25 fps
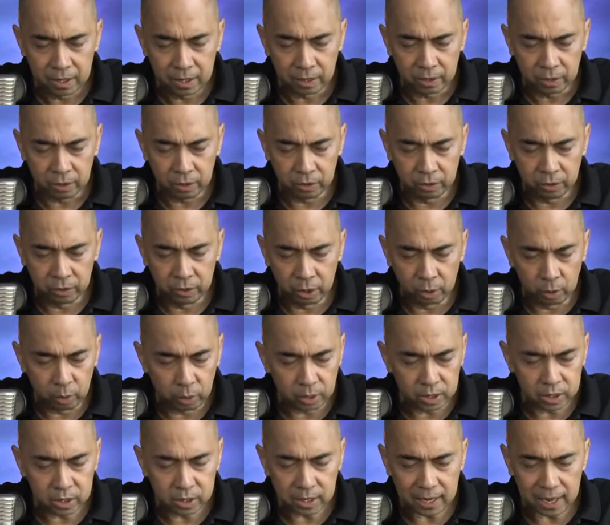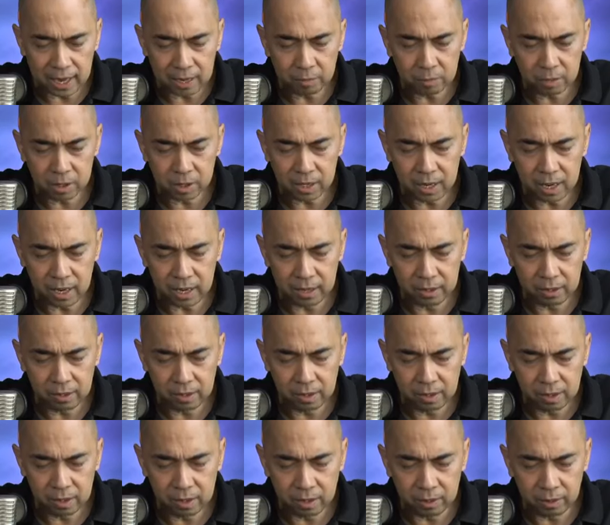the Lord's
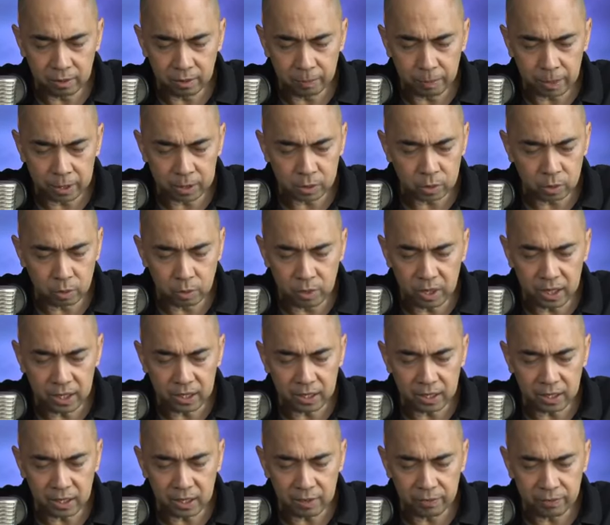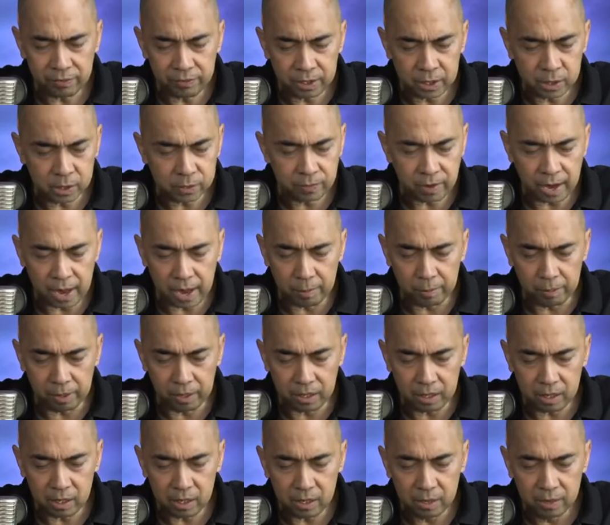lampstand, Pastor Ricky, his
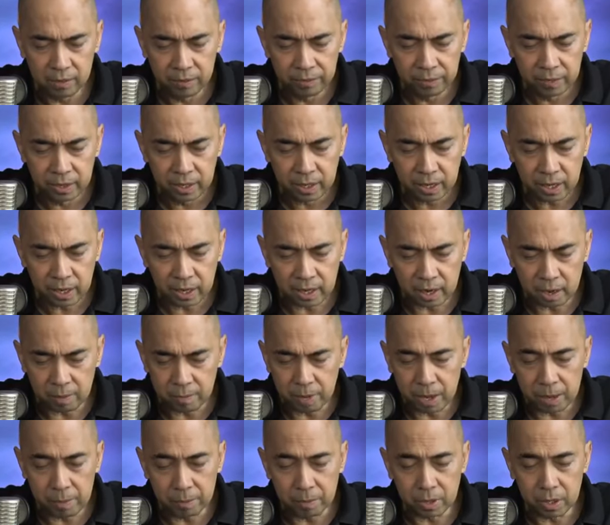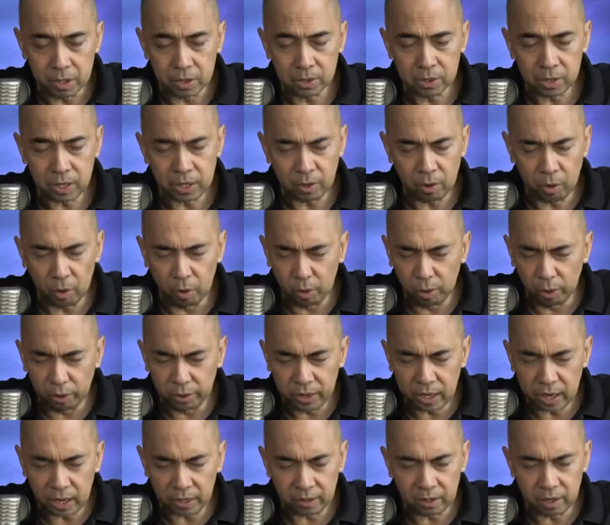family, and our members, and all
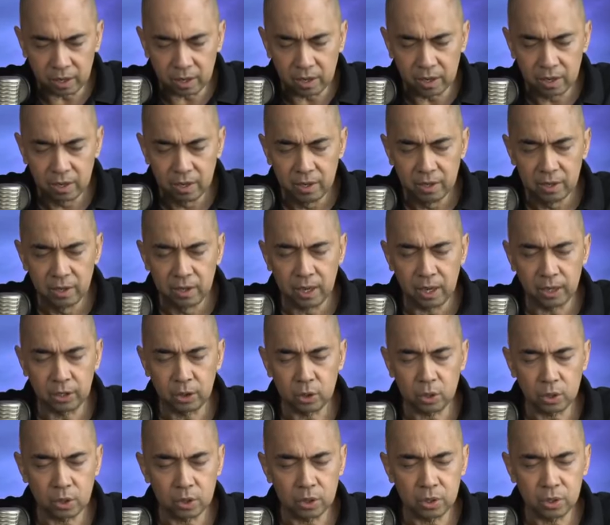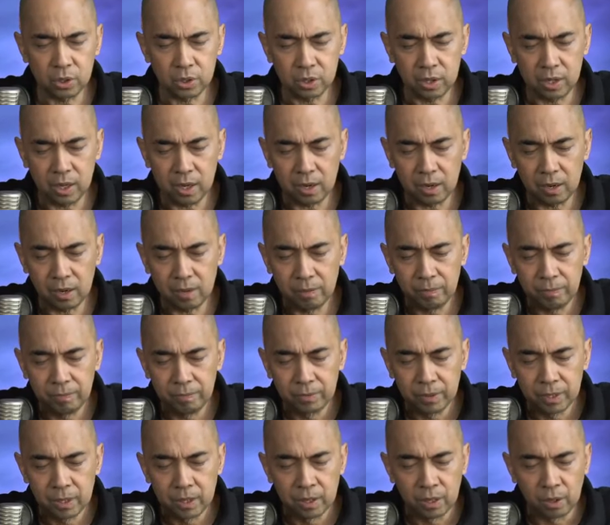the other churches there.
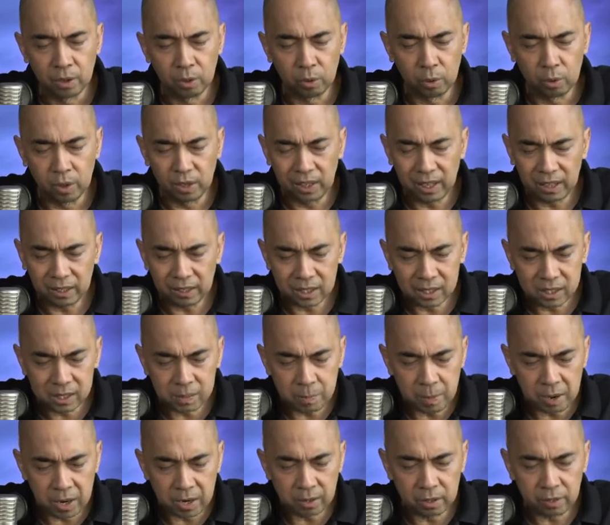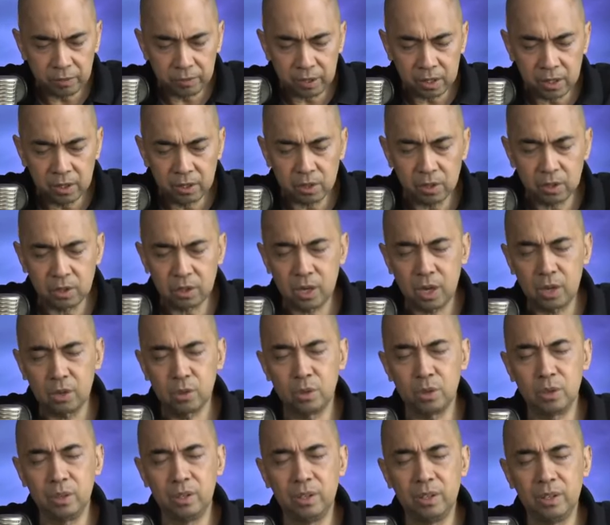Lord, let the spirit of
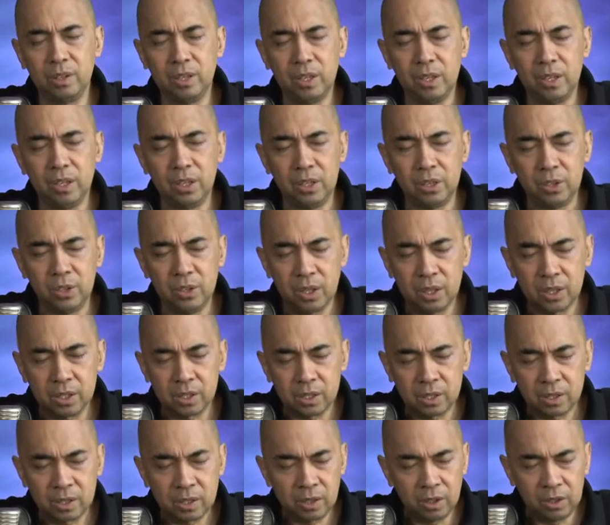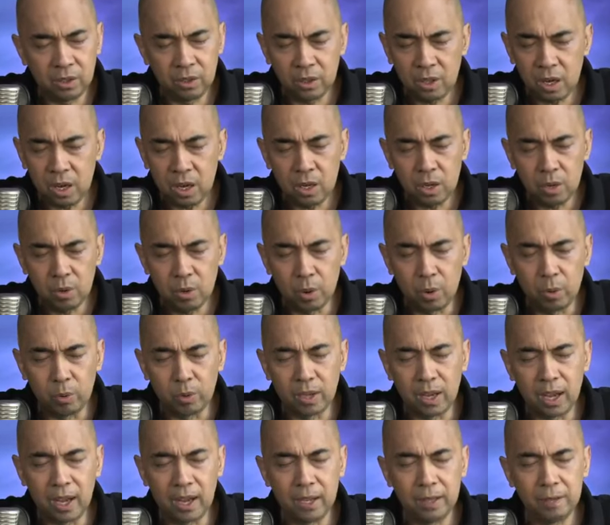intercession just continue, O
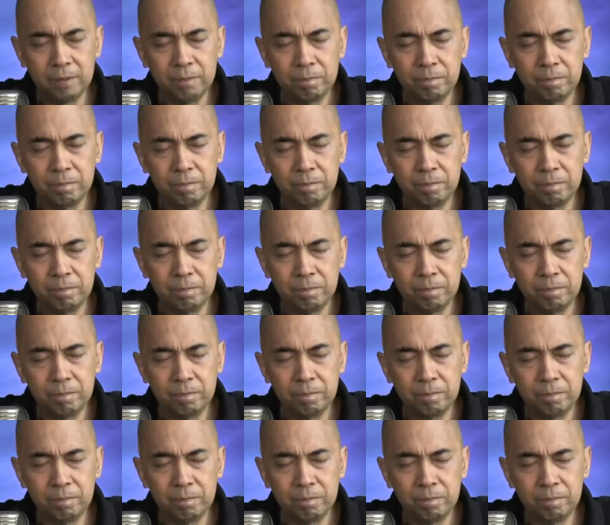God.